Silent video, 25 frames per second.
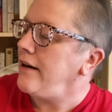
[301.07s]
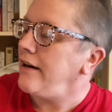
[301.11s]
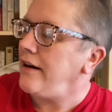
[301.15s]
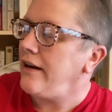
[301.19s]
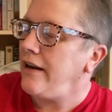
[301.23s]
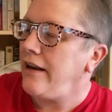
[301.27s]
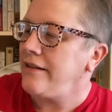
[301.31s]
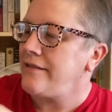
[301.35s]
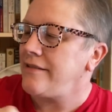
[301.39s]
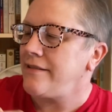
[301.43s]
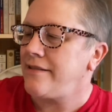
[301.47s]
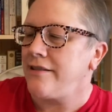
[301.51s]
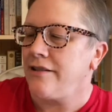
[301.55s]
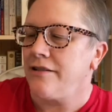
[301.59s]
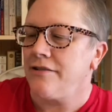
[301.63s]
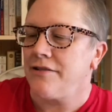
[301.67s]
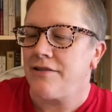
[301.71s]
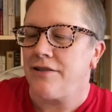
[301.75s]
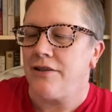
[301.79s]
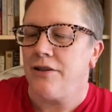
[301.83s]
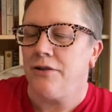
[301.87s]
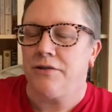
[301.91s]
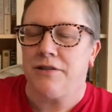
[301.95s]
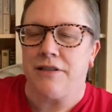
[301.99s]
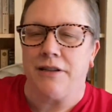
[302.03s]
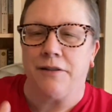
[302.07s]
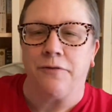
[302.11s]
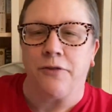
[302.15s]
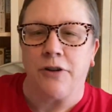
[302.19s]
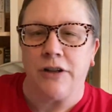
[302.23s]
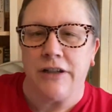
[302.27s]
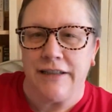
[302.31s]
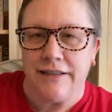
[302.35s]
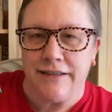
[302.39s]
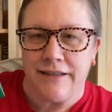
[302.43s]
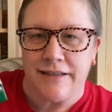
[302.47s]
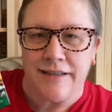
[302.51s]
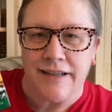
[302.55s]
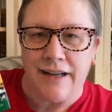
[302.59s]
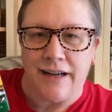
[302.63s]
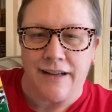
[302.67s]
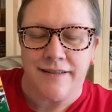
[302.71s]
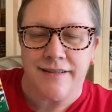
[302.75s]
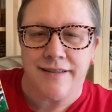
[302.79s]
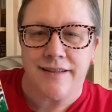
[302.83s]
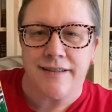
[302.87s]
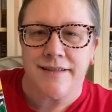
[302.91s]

it's, there's no different in the text.